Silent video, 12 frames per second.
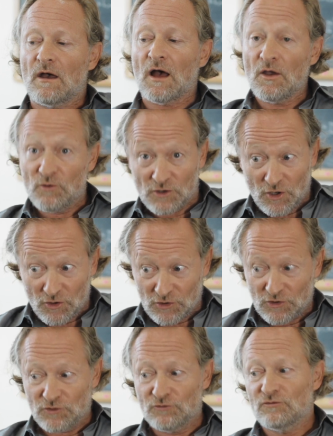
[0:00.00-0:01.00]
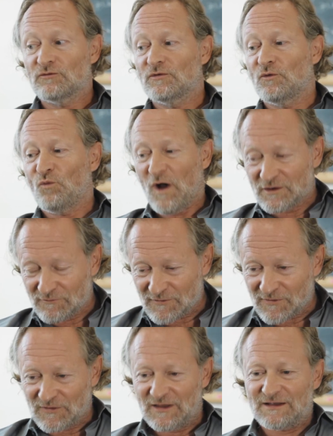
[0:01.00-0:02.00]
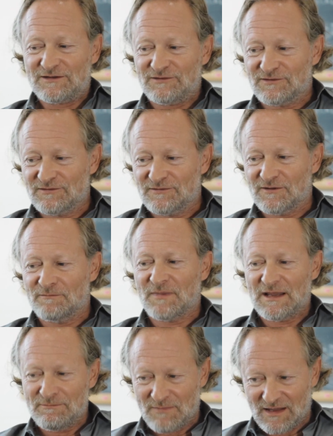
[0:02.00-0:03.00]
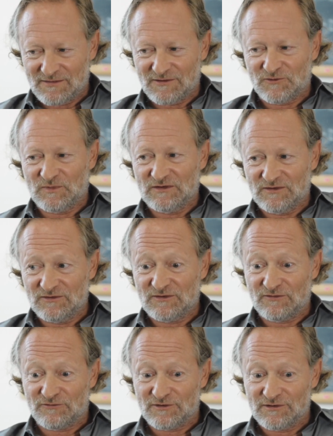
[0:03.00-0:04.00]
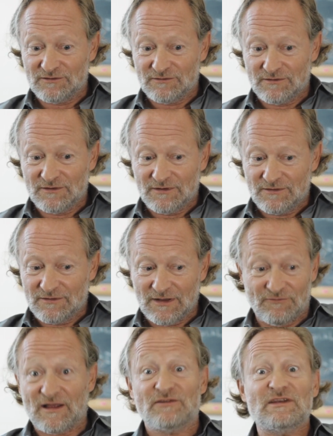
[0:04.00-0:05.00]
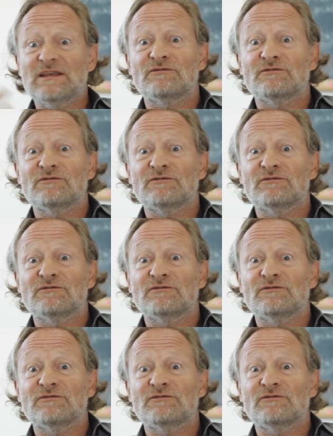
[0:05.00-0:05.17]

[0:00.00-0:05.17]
I would argue that one of the things that might make this species different, if that's